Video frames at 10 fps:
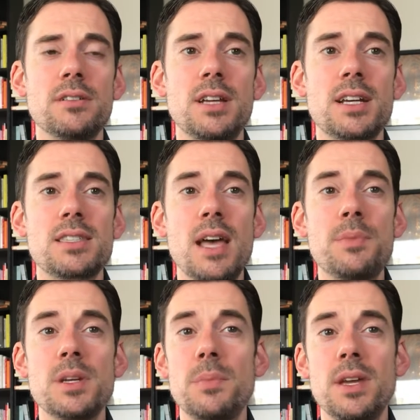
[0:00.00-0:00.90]

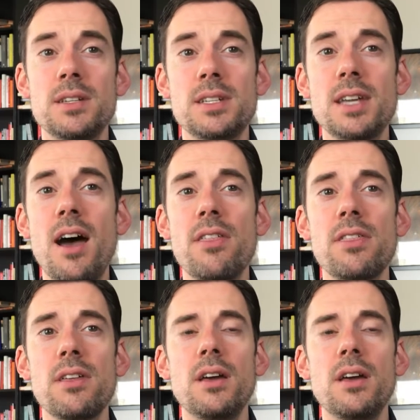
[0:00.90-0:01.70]
except it be unto death.